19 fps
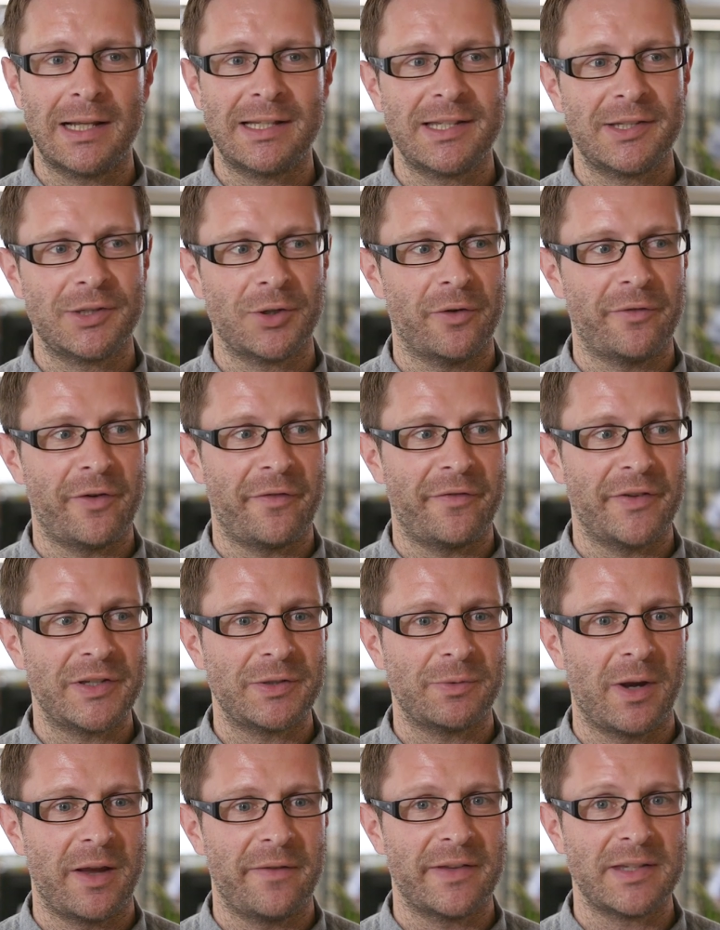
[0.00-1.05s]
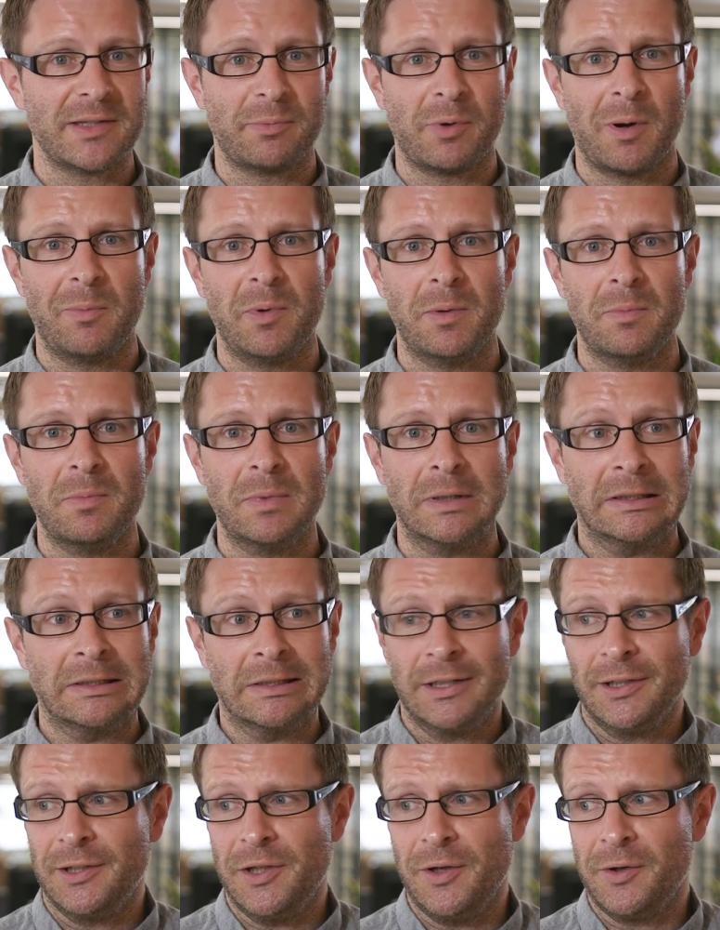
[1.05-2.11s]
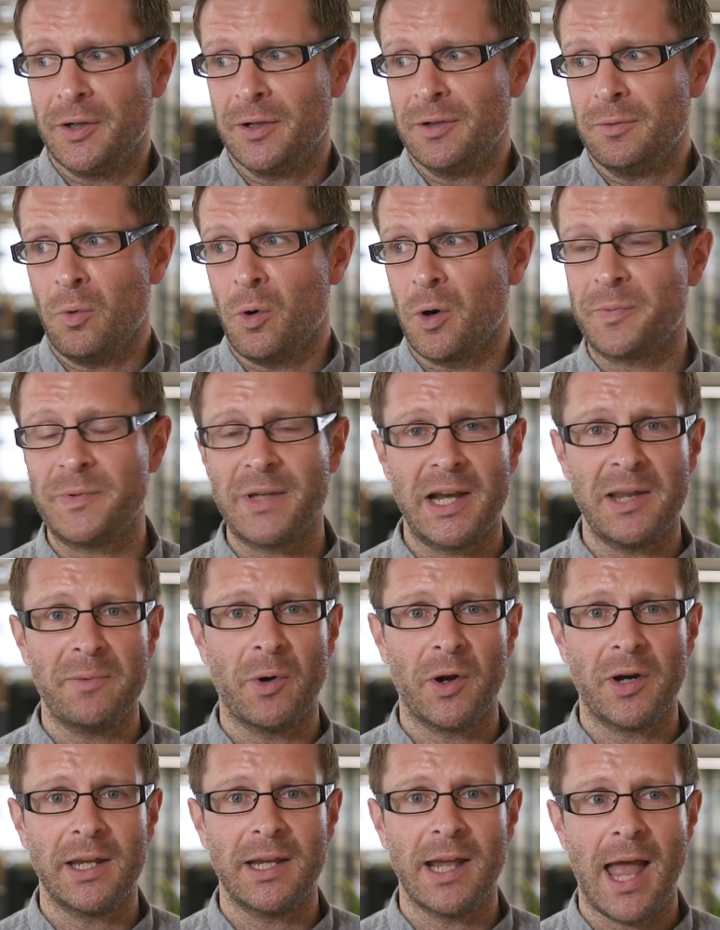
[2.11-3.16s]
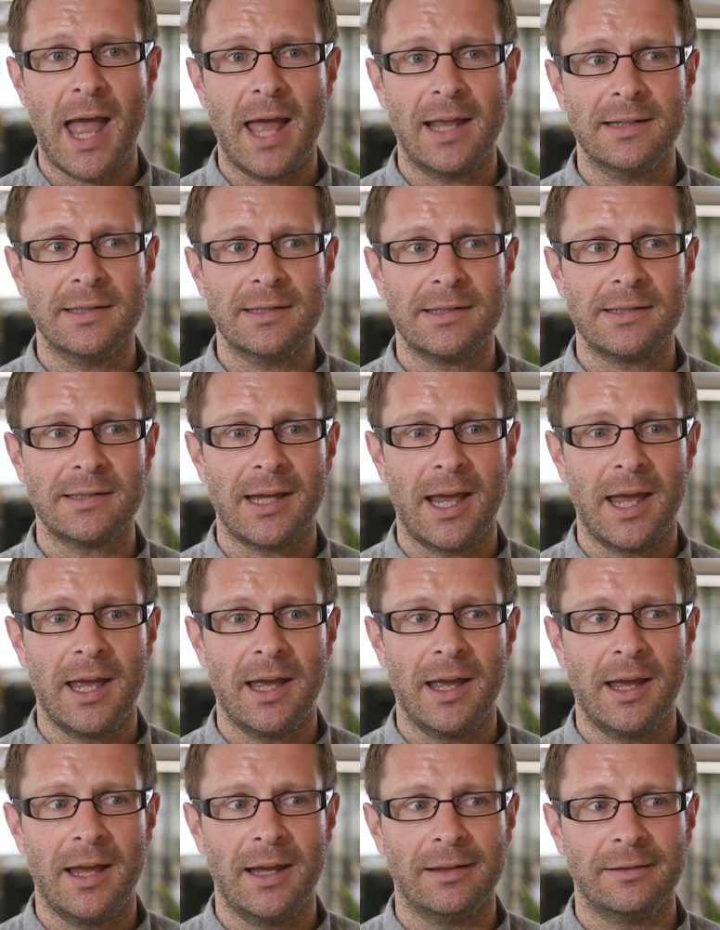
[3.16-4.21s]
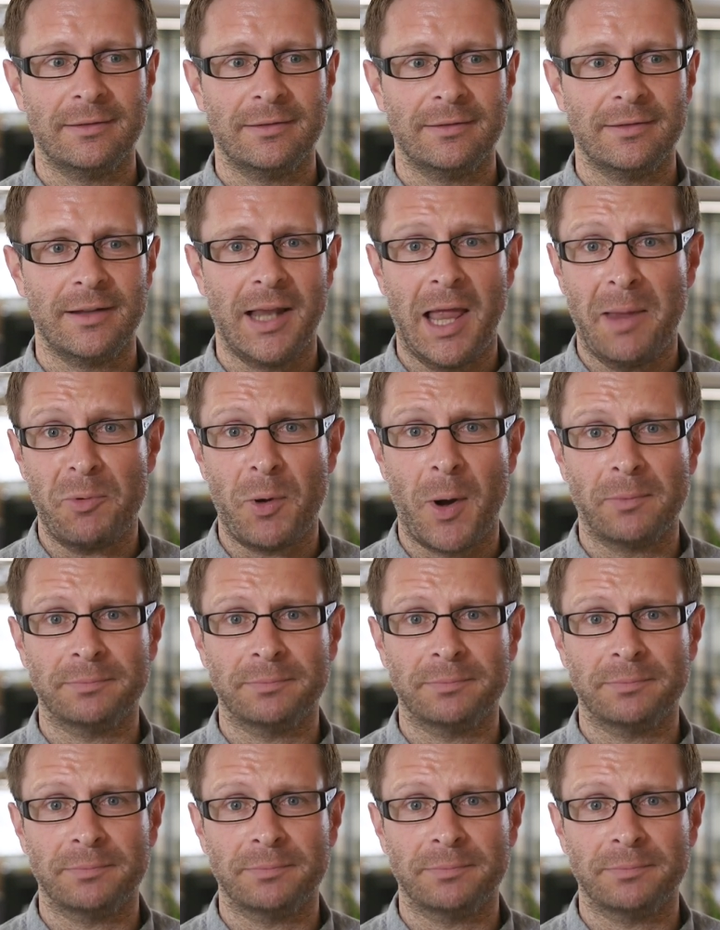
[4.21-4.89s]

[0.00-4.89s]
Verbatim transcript: It's a sort of office where if there's a problem, you can walk to anybody and uh, they'll help you